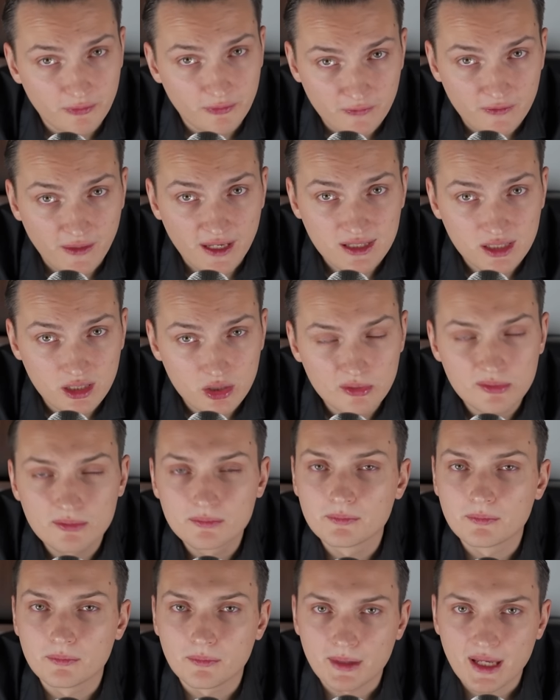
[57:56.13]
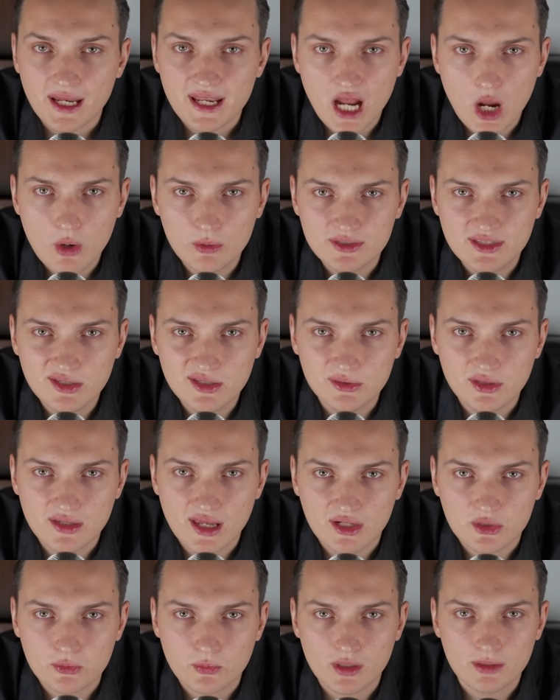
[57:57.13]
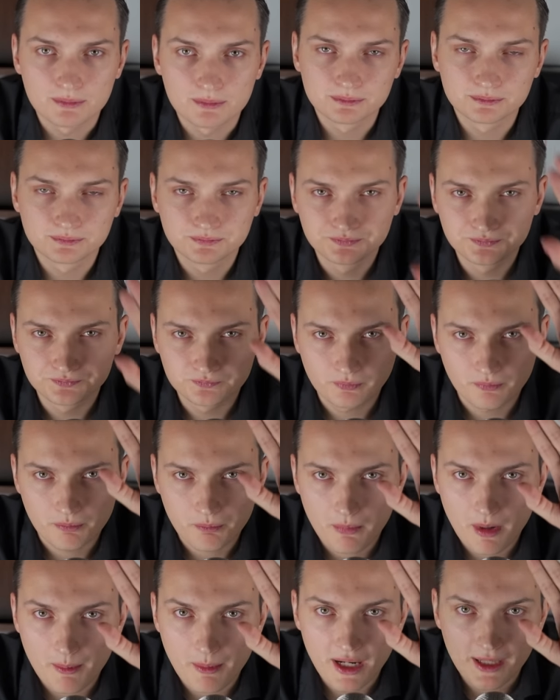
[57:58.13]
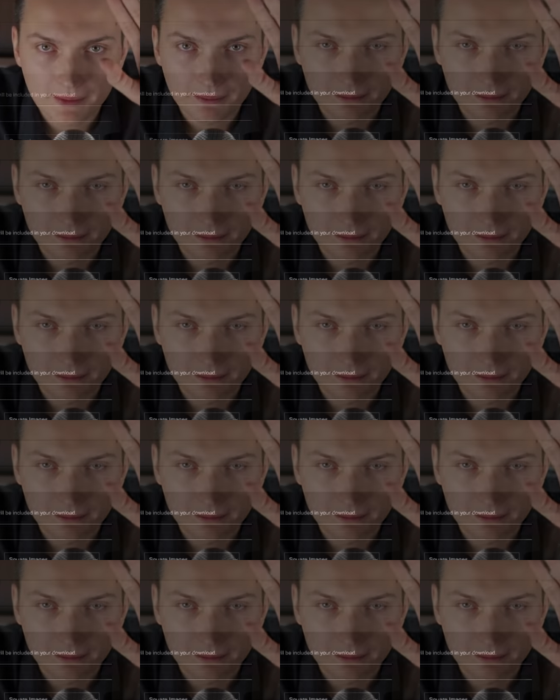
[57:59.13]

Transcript: Thank you, and I will see you in the next one. Bye-bye.